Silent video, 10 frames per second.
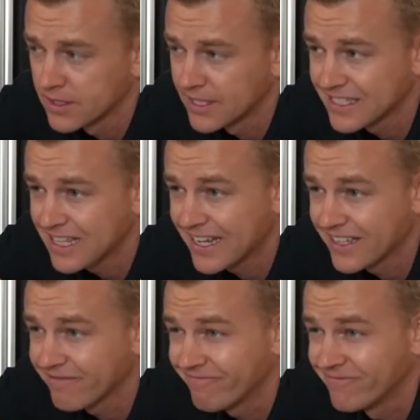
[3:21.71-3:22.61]
That's like
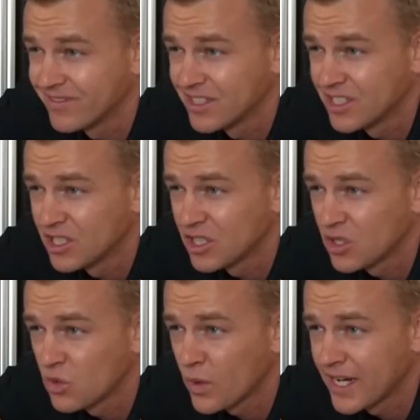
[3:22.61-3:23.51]
a
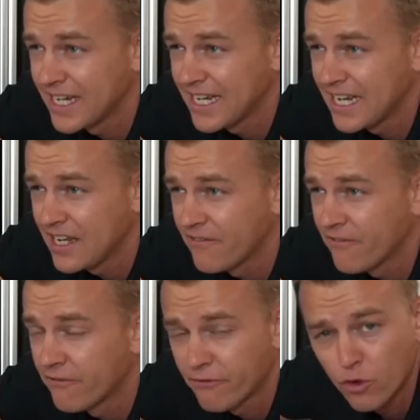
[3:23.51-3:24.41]

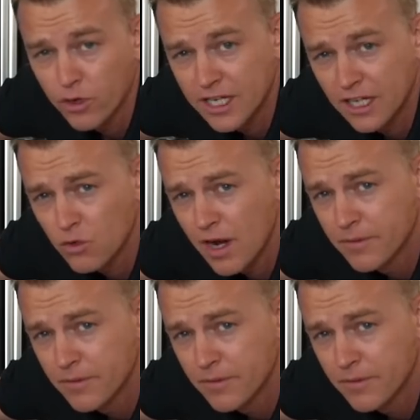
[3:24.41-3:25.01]
24 kilogram